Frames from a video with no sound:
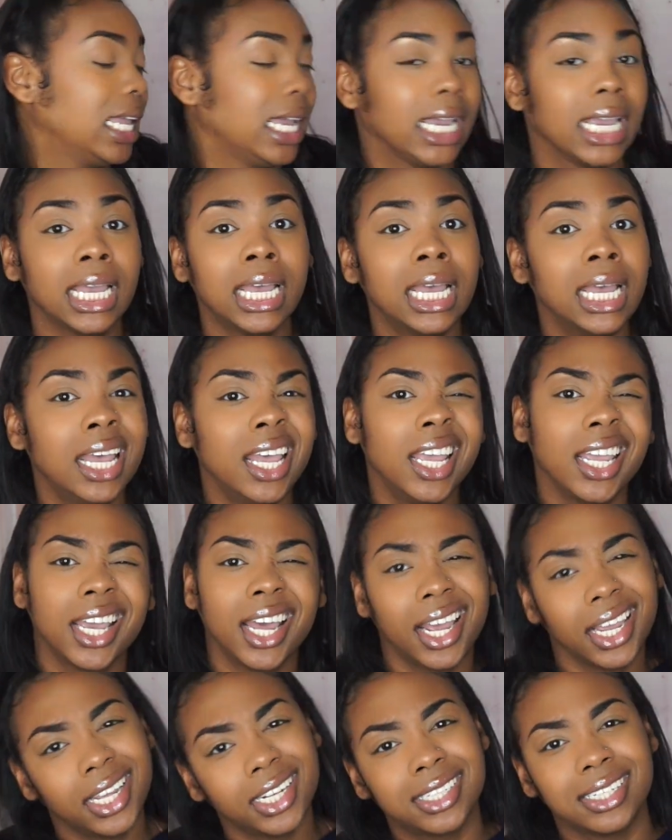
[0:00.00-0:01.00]
Like,
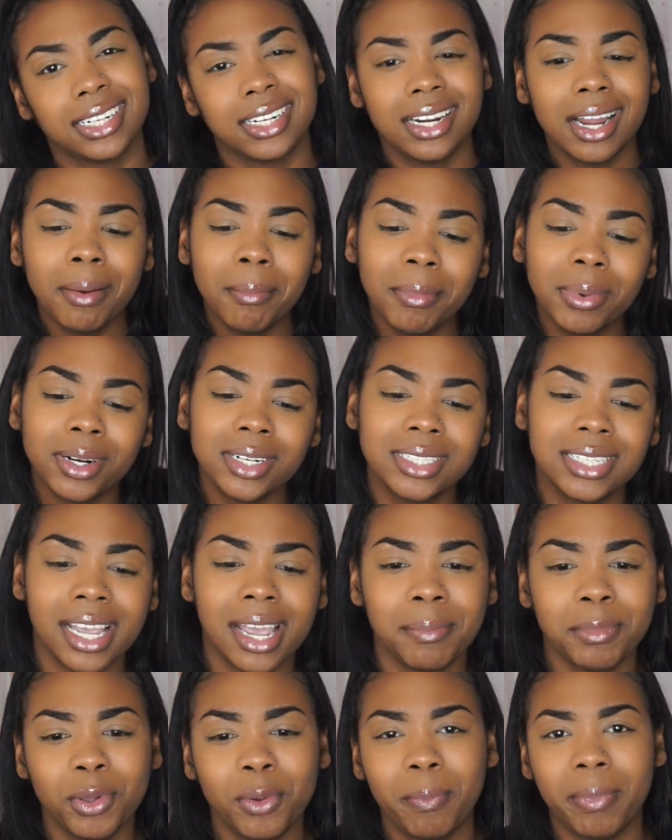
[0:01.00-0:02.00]
can I get your number?
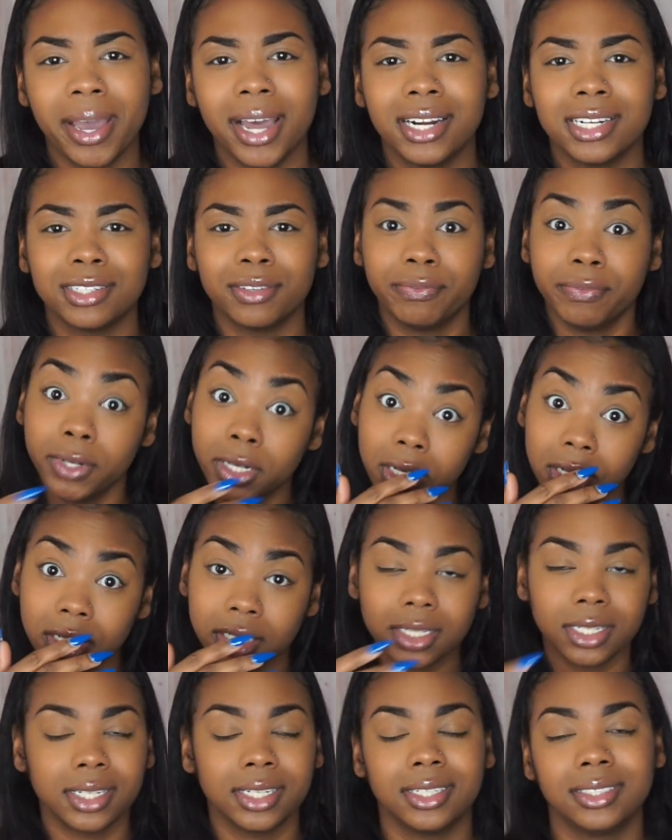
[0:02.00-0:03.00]
Damn, you bad as
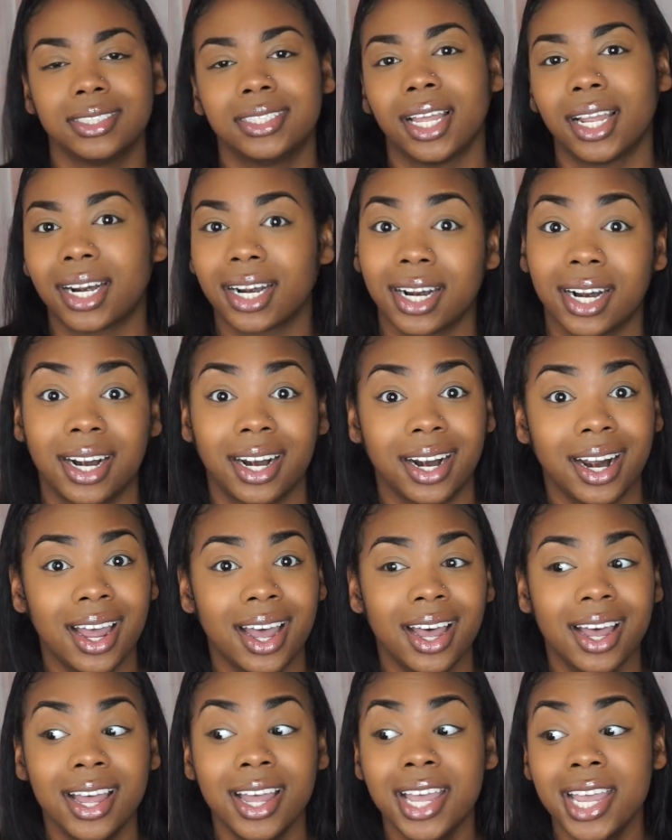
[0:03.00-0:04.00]
fuck. It
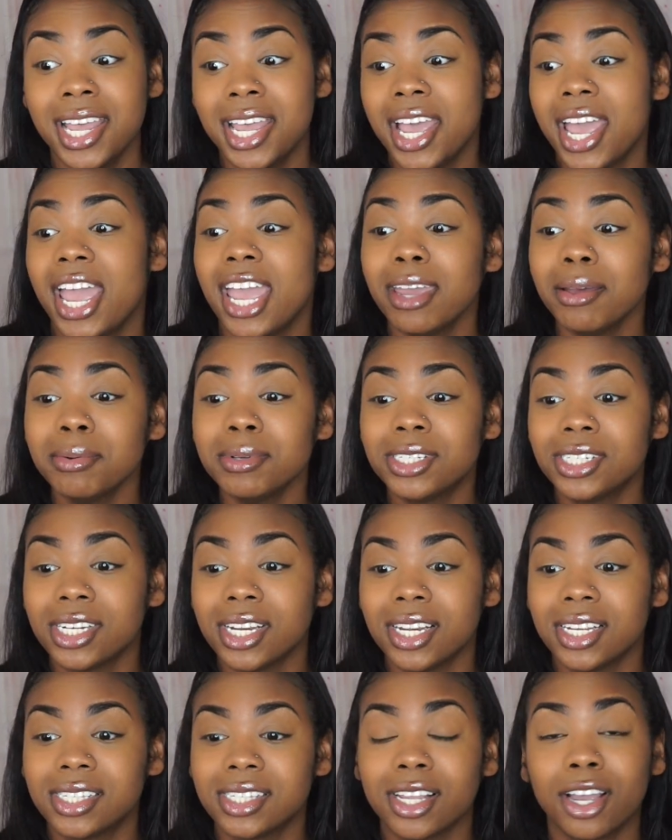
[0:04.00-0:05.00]
was
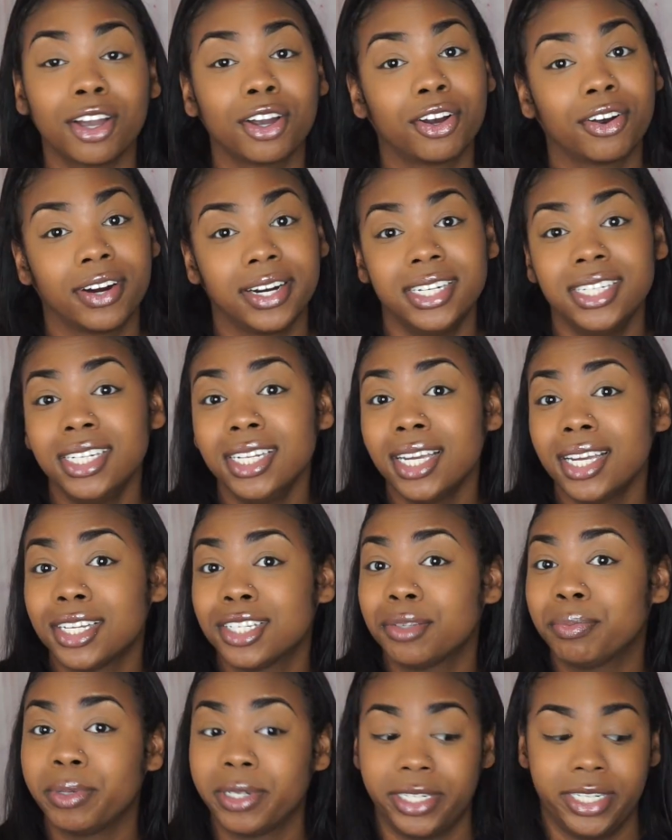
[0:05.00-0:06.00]
just a crazy
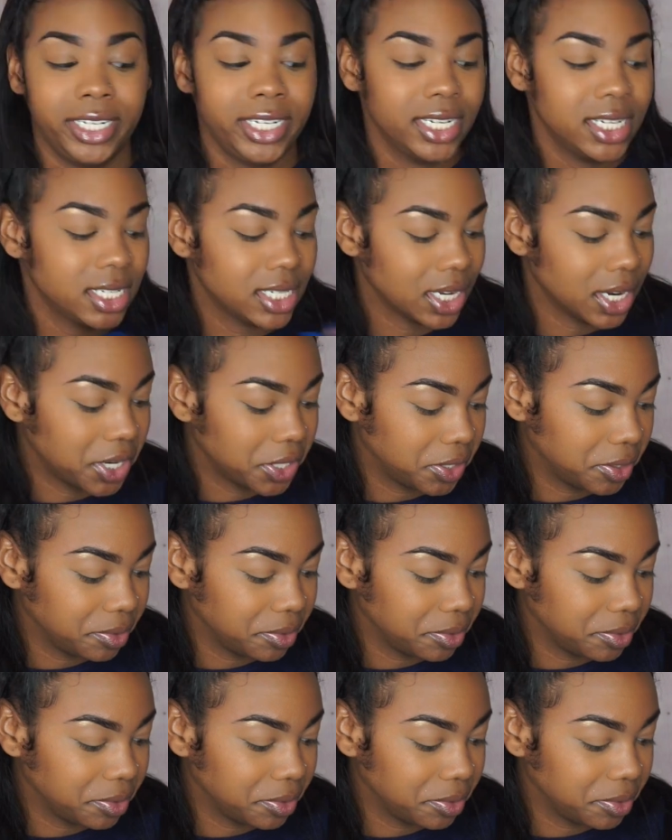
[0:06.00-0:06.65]
experience.